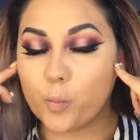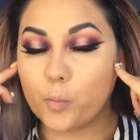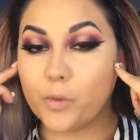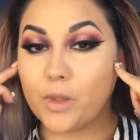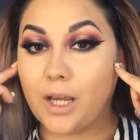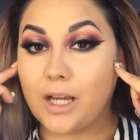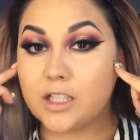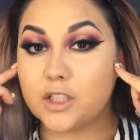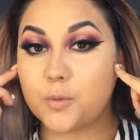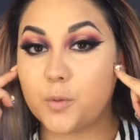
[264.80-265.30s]

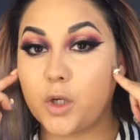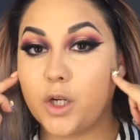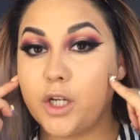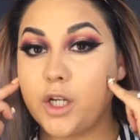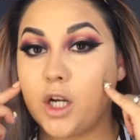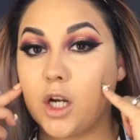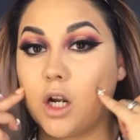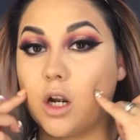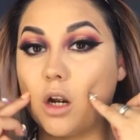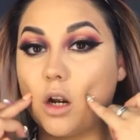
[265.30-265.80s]
and that's where
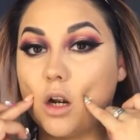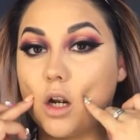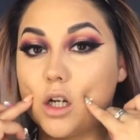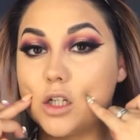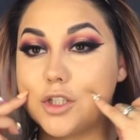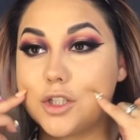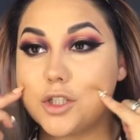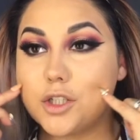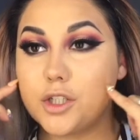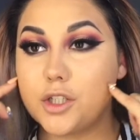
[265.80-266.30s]
your
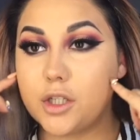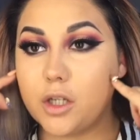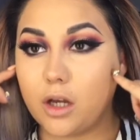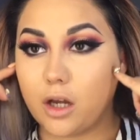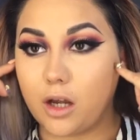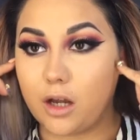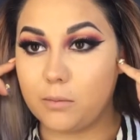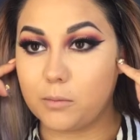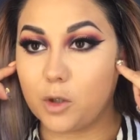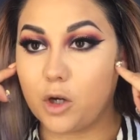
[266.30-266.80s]

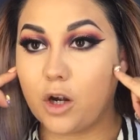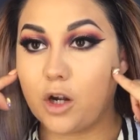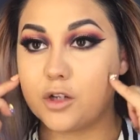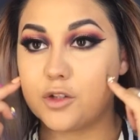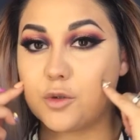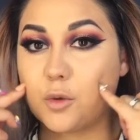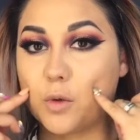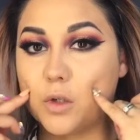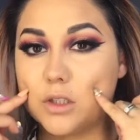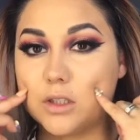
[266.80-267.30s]

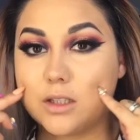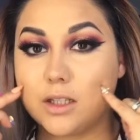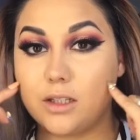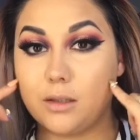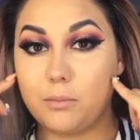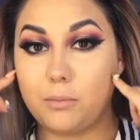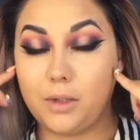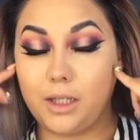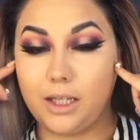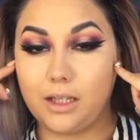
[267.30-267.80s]
contour is
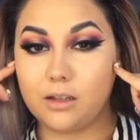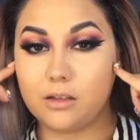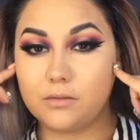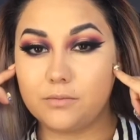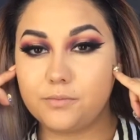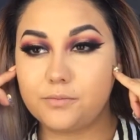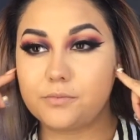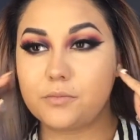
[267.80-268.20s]
gonna be.